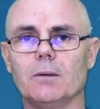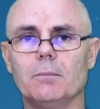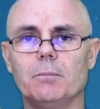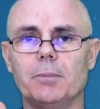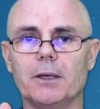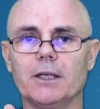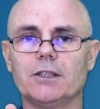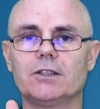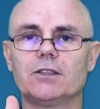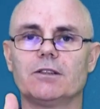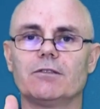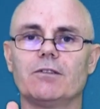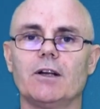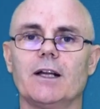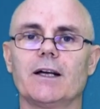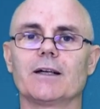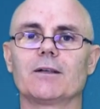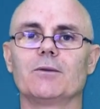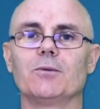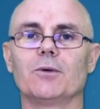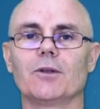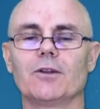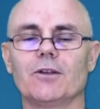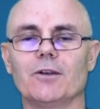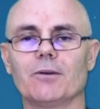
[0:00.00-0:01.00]
Best of
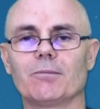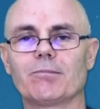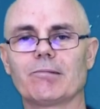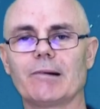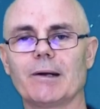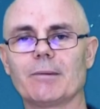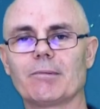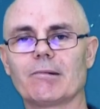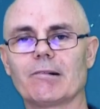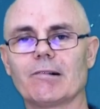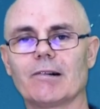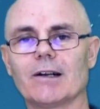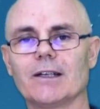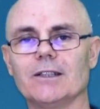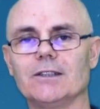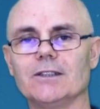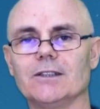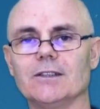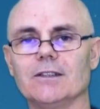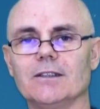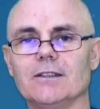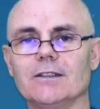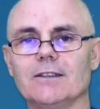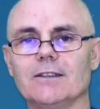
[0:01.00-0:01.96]
luck with your preparation.